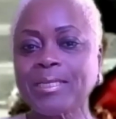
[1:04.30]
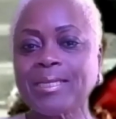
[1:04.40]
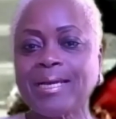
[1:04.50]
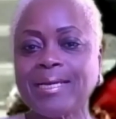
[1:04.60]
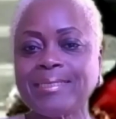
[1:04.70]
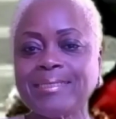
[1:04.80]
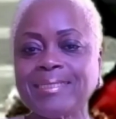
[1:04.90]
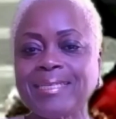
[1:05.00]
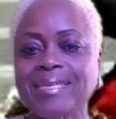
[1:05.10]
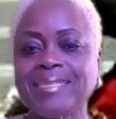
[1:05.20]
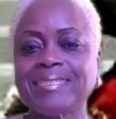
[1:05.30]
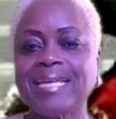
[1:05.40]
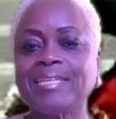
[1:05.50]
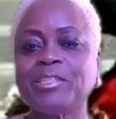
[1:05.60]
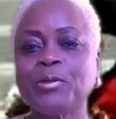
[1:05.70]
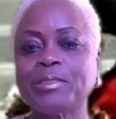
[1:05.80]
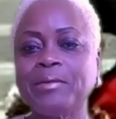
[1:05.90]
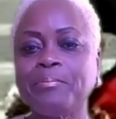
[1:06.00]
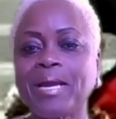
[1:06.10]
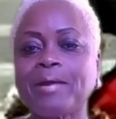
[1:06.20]
realize is that those
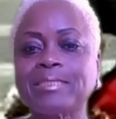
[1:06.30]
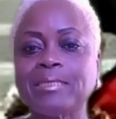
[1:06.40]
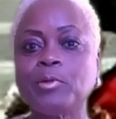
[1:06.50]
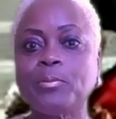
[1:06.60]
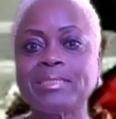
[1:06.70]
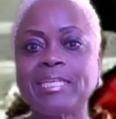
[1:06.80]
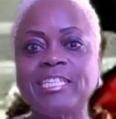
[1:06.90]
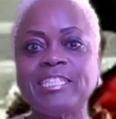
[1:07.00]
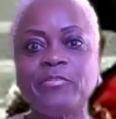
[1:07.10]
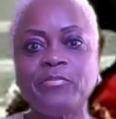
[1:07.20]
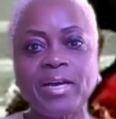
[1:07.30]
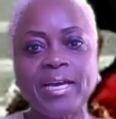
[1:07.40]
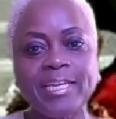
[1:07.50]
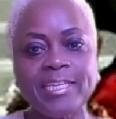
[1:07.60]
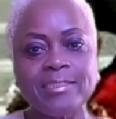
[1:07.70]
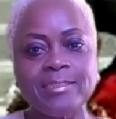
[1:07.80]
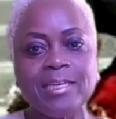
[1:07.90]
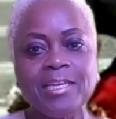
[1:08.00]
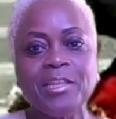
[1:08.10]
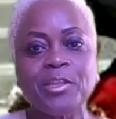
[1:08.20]
embarrassing moments can define
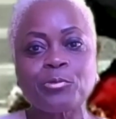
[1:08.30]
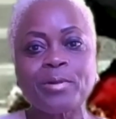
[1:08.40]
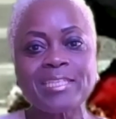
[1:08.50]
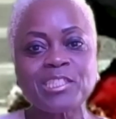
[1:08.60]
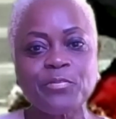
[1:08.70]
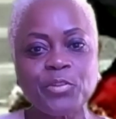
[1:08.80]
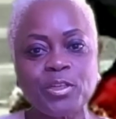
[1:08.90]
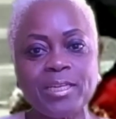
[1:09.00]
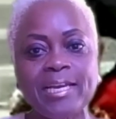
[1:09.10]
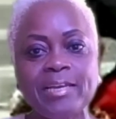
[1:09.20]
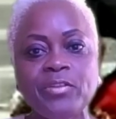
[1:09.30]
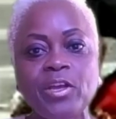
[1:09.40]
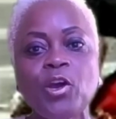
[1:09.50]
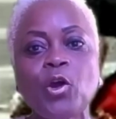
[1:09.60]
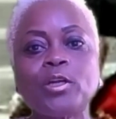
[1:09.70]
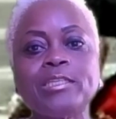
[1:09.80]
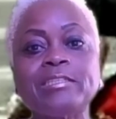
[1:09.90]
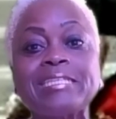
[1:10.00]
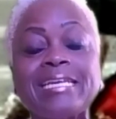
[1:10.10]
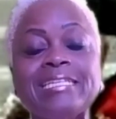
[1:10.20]
the rest of your life, or
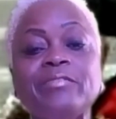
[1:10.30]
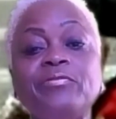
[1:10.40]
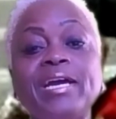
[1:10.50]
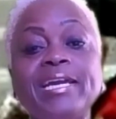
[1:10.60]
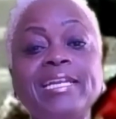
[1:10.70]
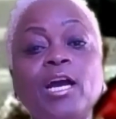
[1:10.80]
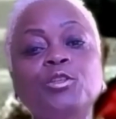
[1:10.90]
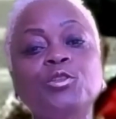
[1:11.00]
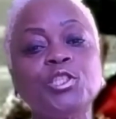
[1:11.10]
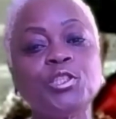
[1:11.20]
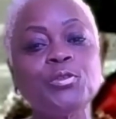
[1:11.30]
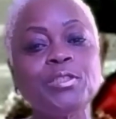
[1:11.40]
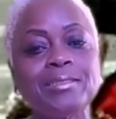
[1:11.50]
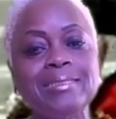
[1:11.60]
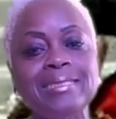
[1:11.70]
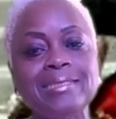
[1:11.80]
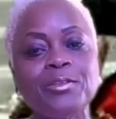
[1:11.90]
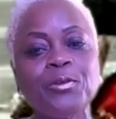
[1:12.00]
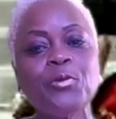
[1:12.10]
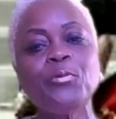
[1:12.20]
they can define how you choose to
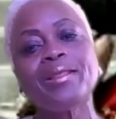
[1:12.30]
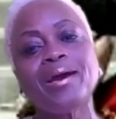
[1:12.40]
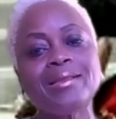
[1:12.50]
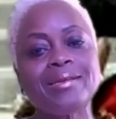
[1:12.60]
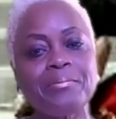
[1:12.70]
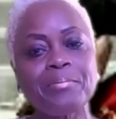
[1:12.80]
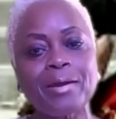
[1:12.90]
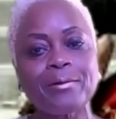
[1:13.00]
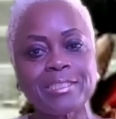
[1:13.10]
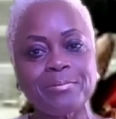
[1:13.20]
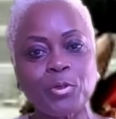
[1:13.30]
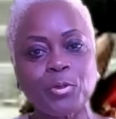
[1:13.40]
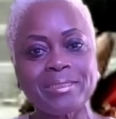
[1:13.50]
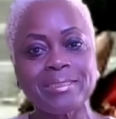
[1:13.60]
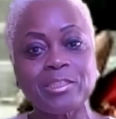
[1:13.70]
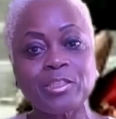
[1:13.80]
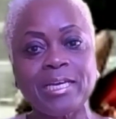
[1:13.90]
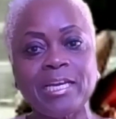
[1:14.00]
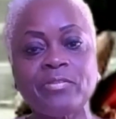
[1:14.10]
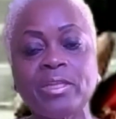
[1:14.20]
deal with other embarrassing moments in your
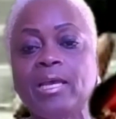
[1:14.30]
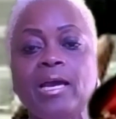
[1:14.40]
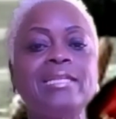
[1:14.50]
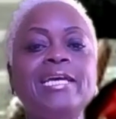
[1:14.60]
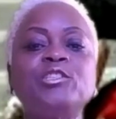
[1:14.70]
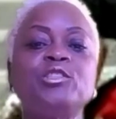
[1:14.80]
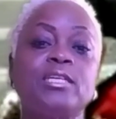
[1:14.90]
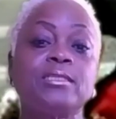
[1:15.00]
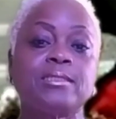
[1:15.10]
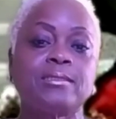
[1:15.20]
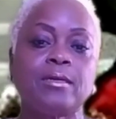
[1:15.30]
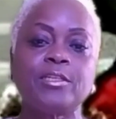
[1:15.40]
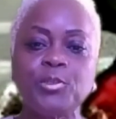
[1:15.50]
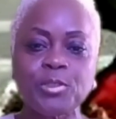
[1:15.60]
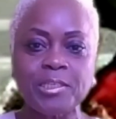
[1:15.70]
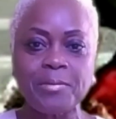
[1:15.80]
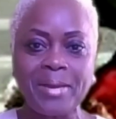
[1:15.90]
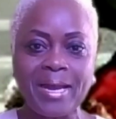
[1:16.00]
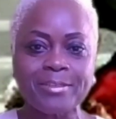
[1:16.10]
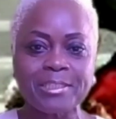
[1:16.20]
life, unless you just are used to
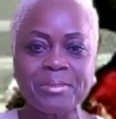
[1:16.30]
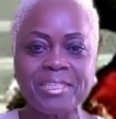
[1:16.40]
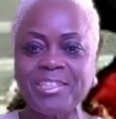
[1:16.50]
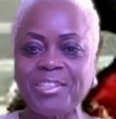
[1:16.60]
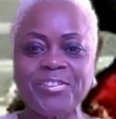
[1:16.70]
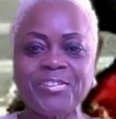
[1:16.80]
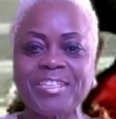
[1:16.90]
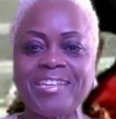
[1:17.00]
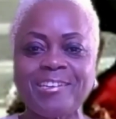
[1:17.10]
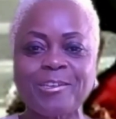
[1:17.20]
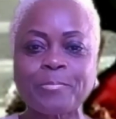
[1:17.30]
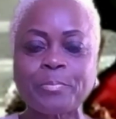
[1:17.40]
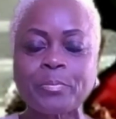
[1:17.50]
embarrassment and you don't care.